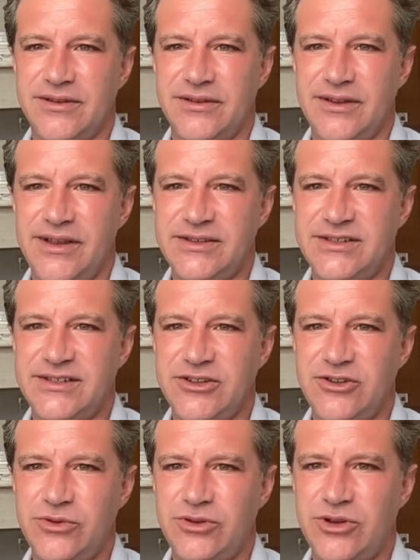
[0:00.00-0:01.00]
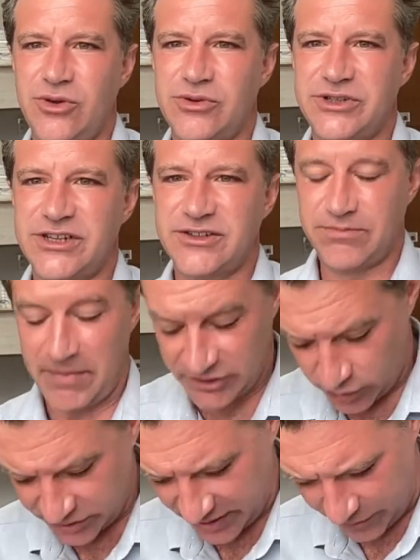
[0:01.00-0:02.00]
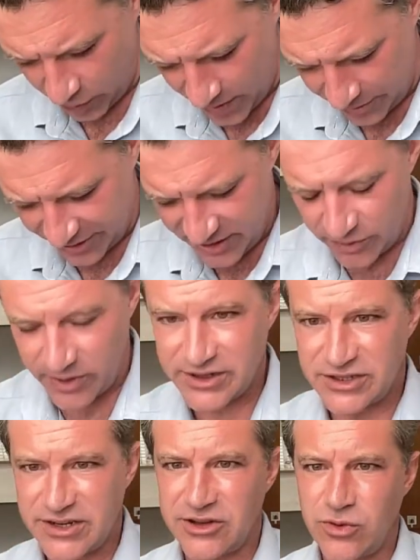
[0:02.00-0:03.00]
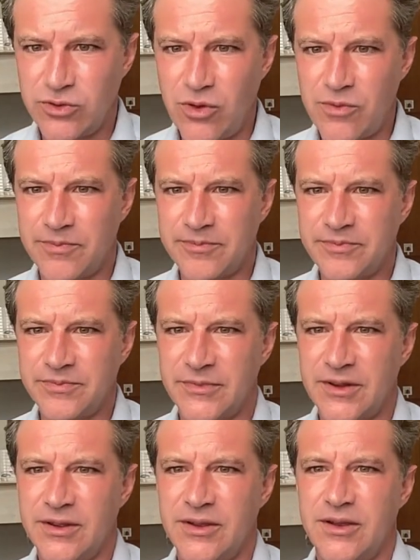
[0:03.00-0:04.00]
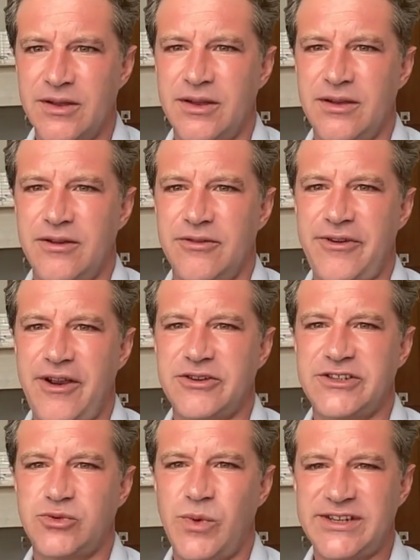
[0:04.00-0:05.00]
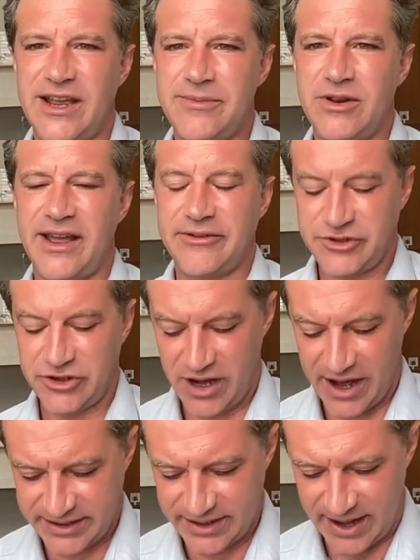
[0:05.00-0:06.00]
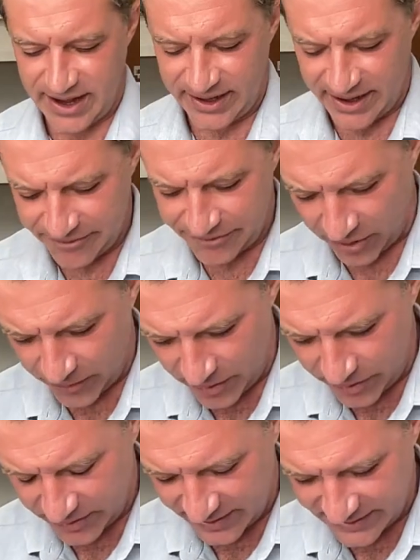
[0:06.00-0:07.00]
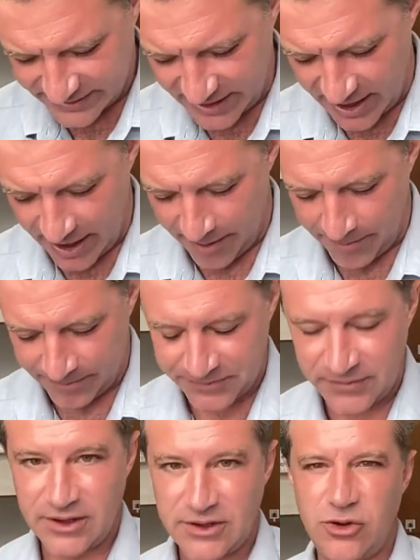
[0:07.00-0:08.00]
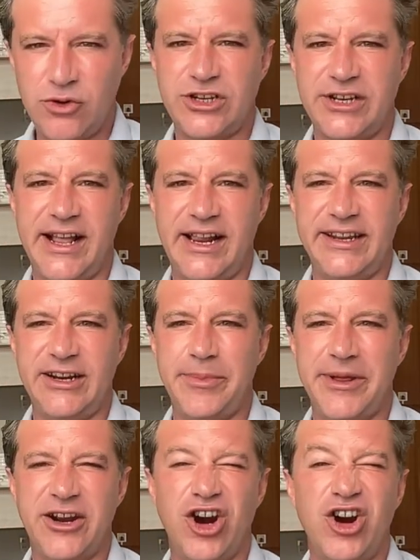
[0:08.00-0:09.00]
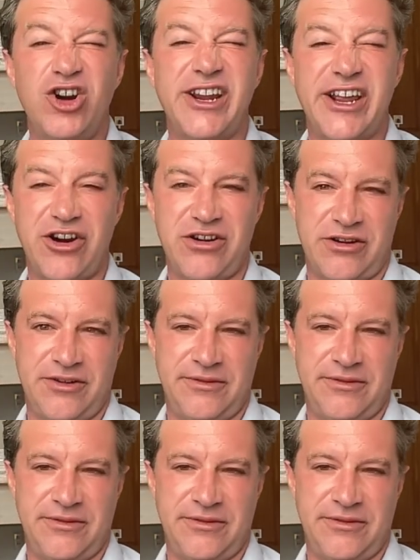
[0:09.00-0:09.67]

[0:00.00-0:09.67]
Instituto says, best course ever. Wow, thank you, Instituto. Fair says, what time you live, sir? I live around this time, usually a little bit earlier.